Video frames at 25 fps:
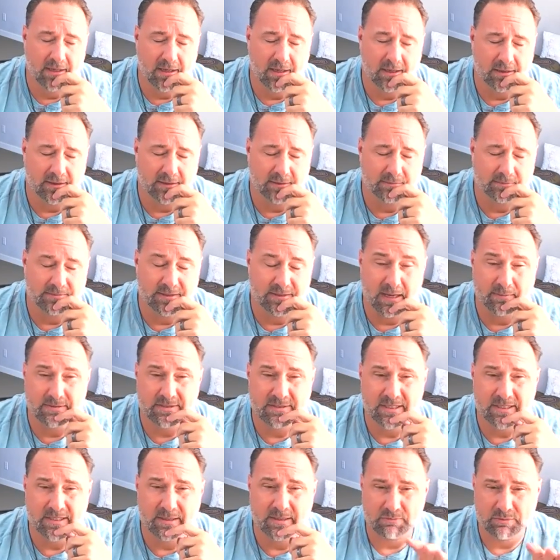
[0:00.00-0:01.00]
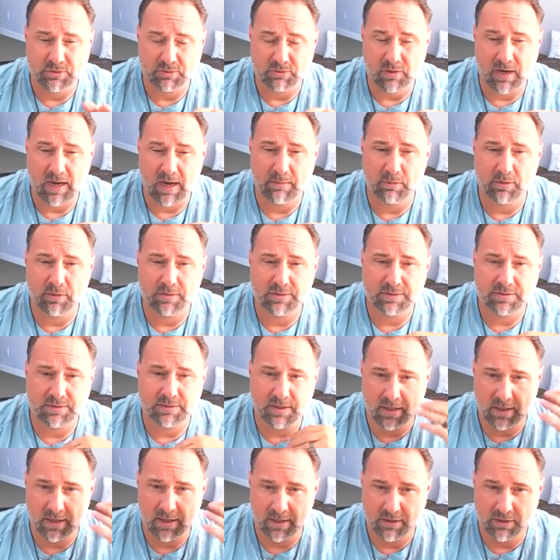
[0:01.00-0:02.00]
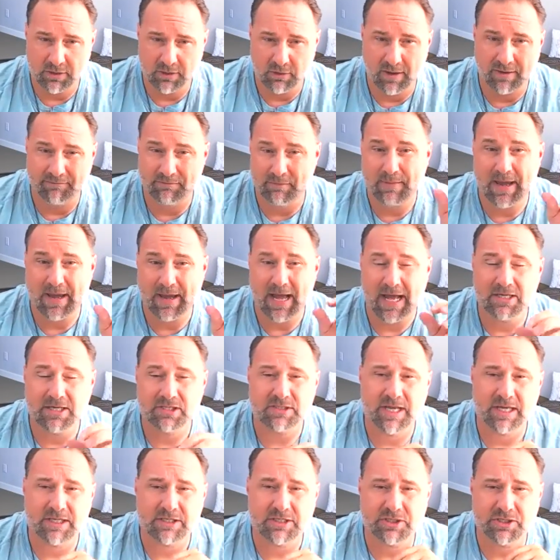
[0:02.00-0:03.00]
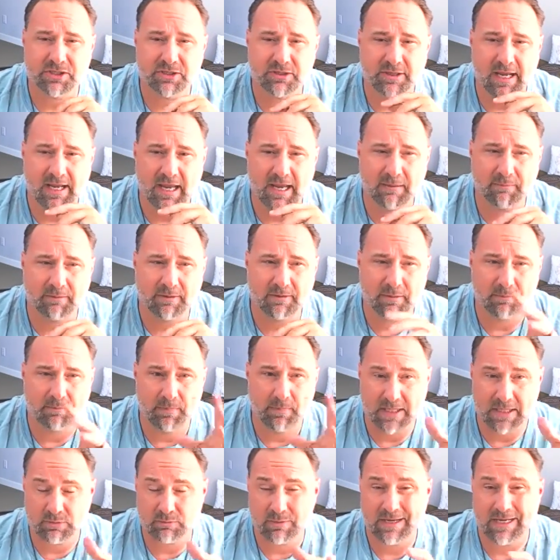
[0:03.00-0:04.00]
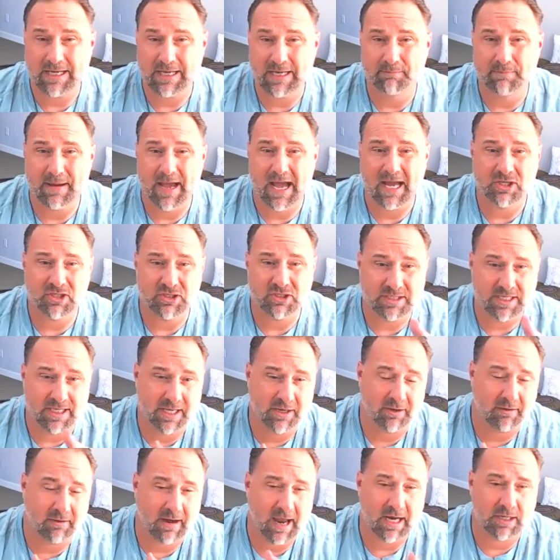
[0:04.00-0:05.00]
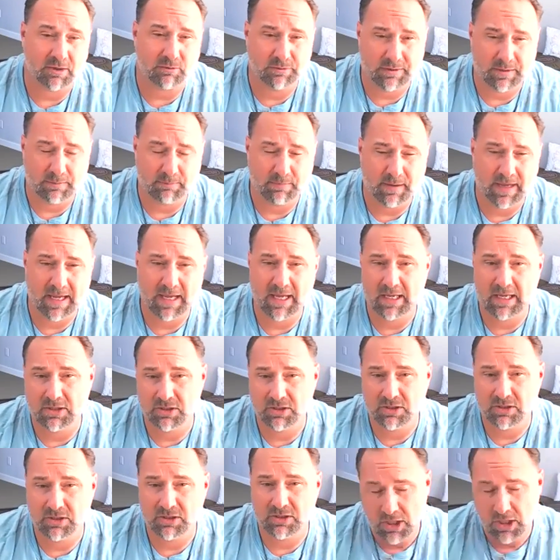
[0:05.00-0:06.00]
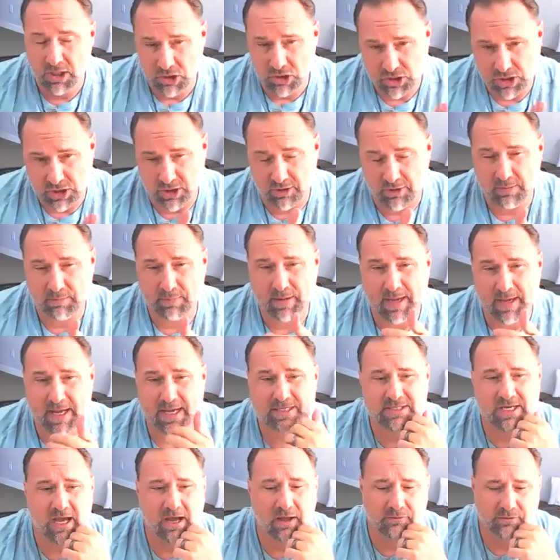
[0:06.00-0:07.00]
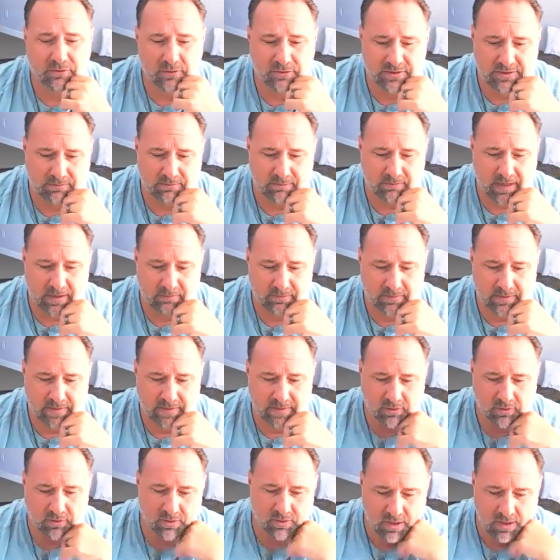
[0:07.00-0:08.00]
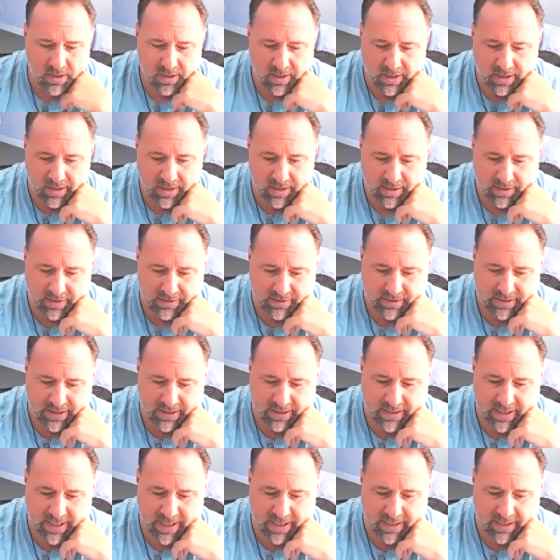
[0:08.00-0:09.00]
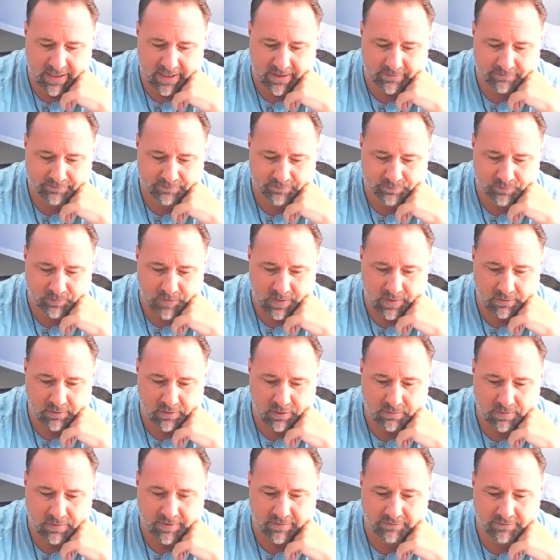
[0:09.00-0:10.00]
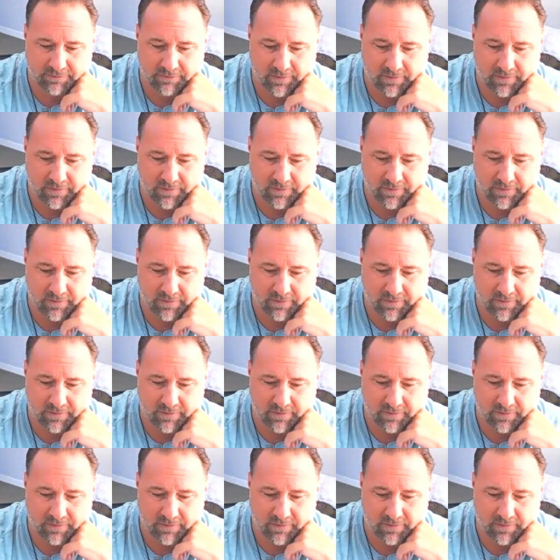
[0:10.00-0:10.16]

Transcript: um, Diamonds Hub subscribers. Uh, you'll have a badge next to your name. And the best way to get a badge is to interact with the page, share the page out, those that might be, you know, uh, need a, uh, a little bit of